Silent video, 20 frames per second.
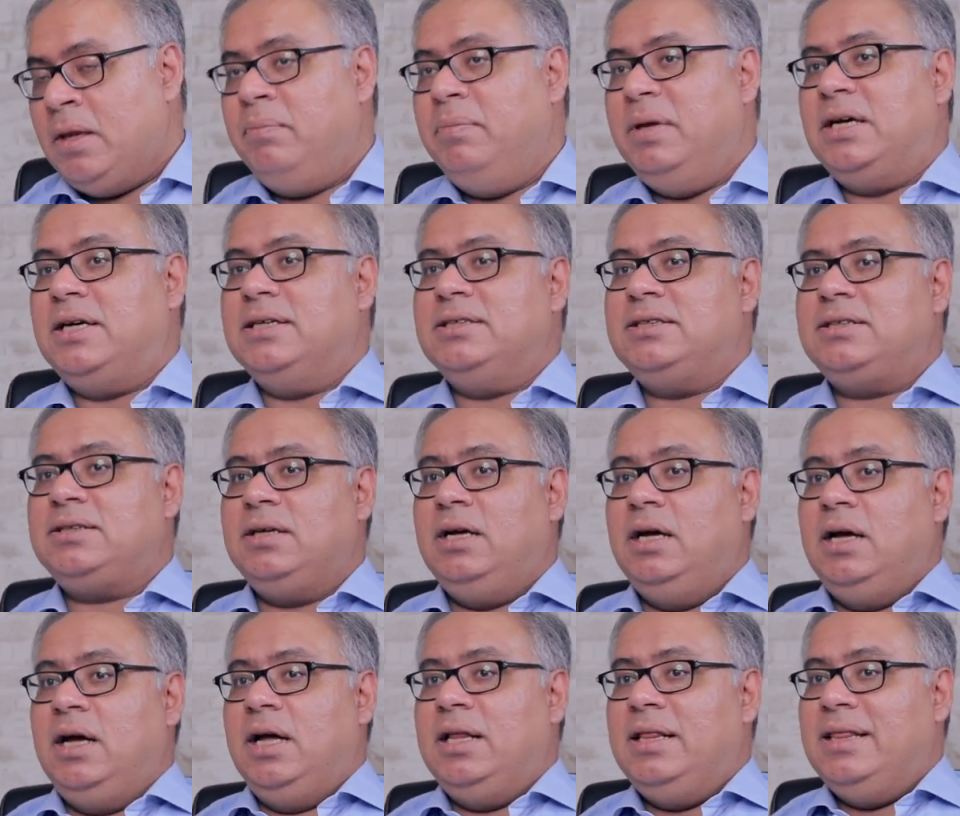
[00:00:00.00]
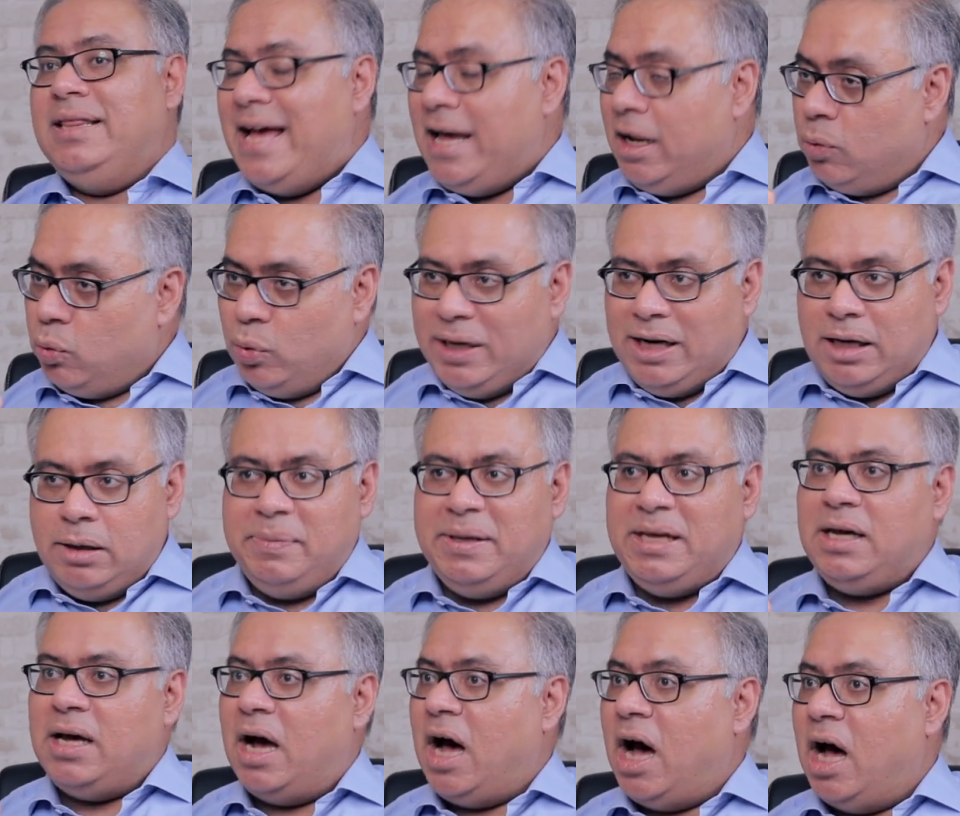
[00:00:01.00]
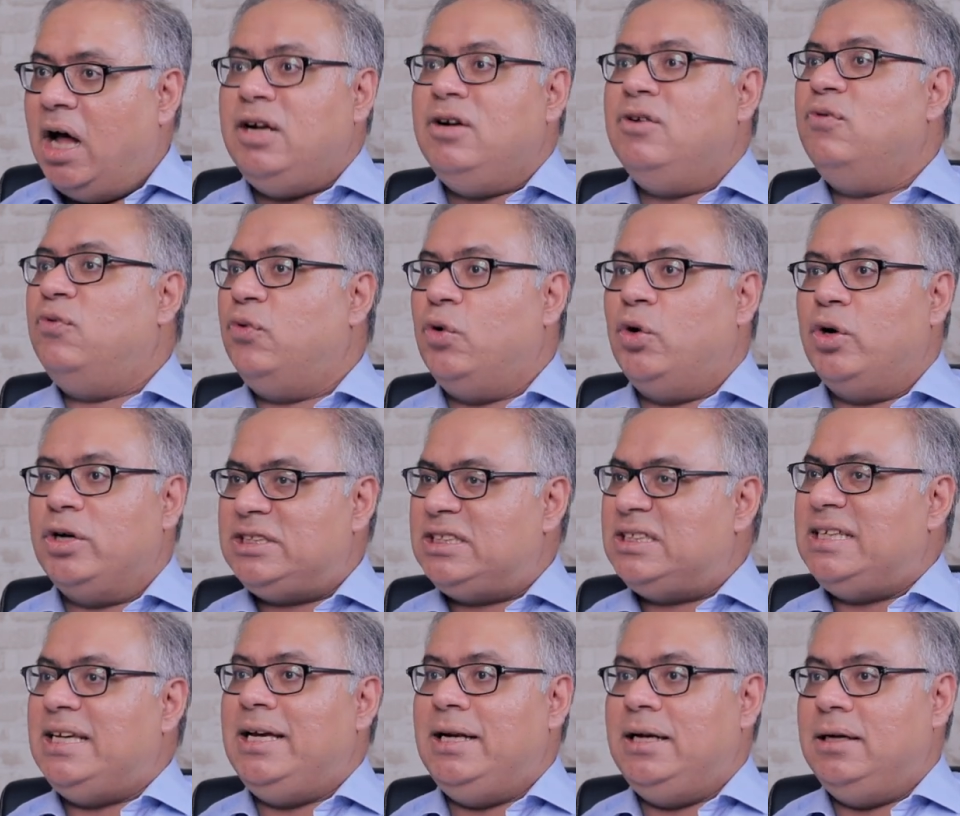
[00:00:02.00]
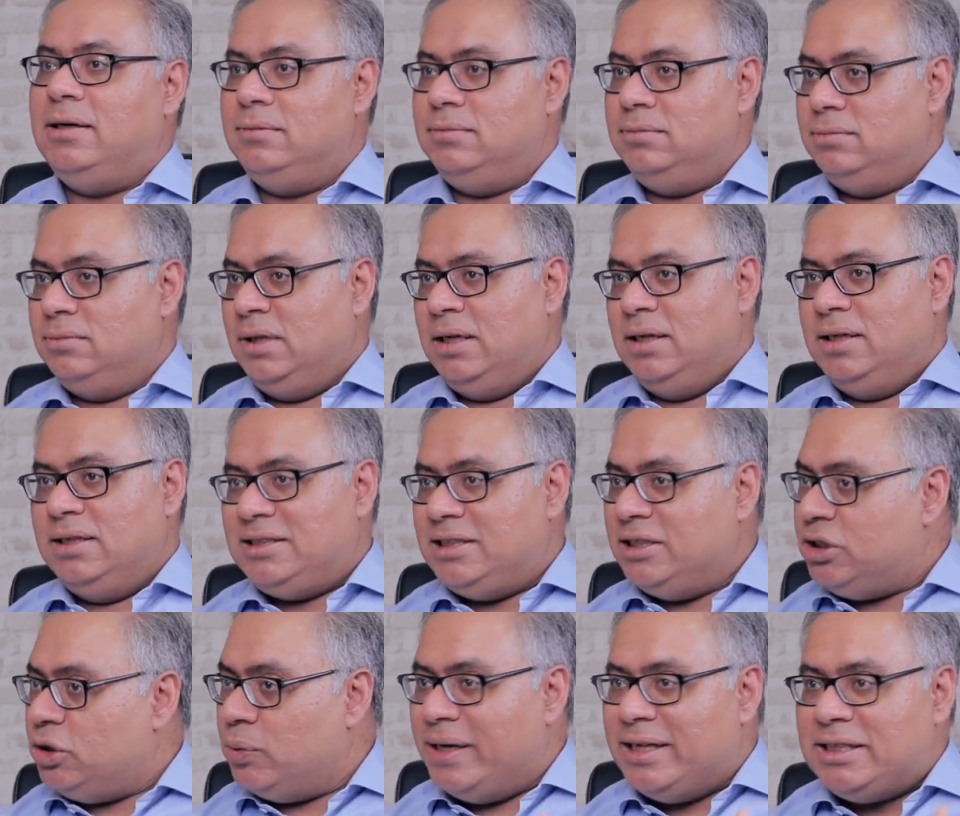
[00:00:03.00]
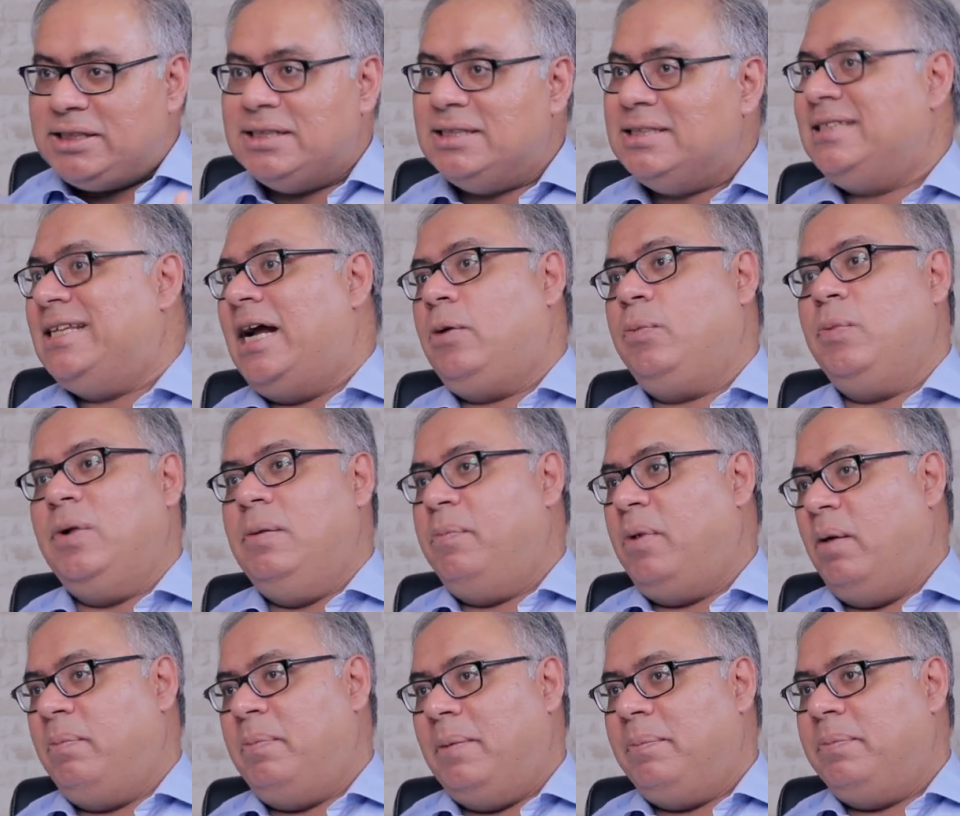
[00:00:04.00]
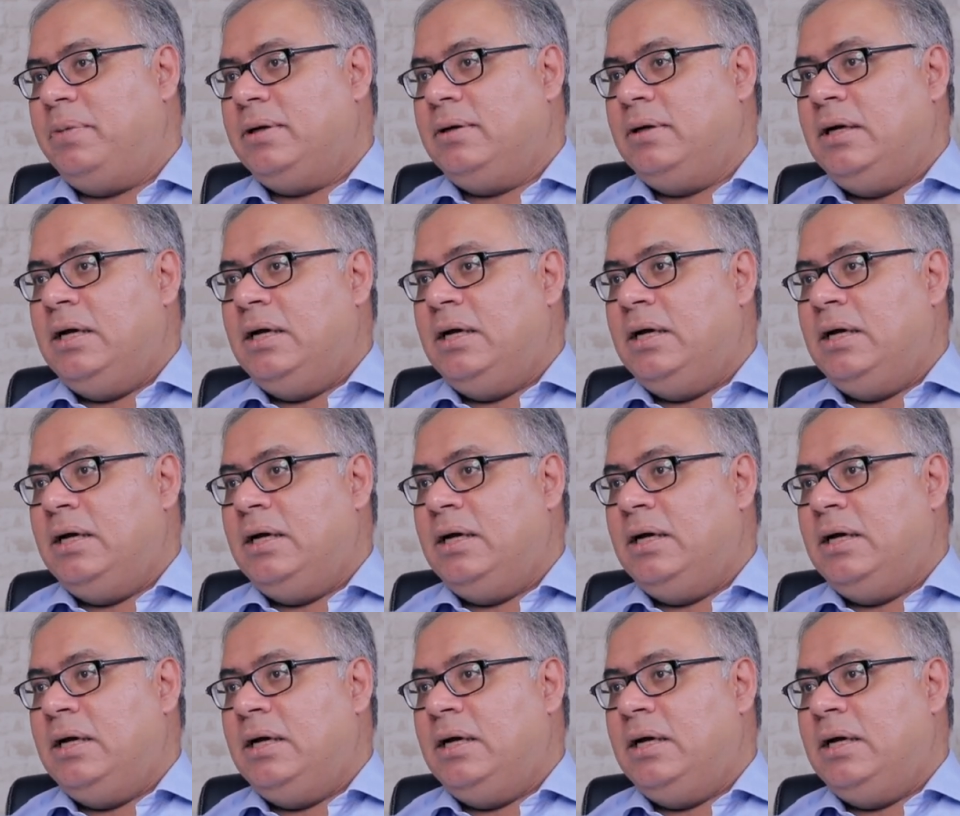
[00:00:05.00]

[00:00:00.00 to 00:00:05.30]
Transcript: because there will be unforeseen situations that will pop up.